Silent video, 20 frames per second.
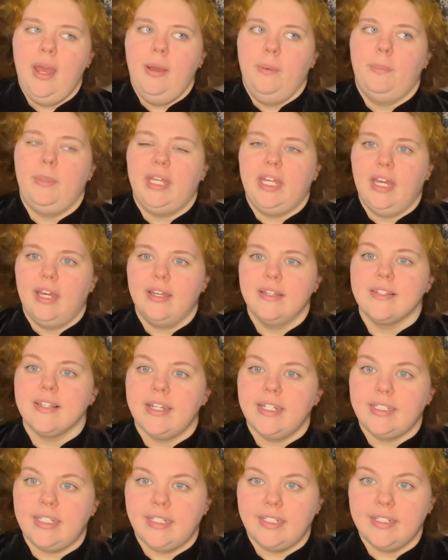because
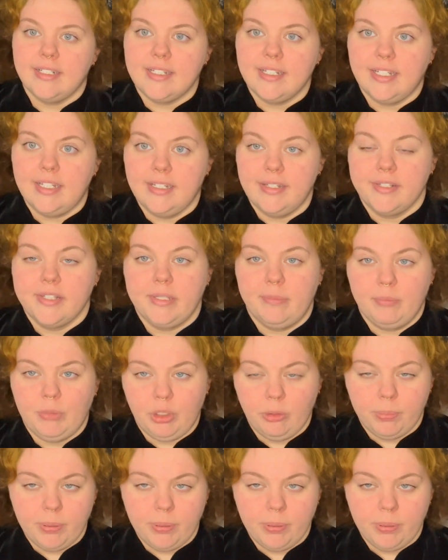I needed to get some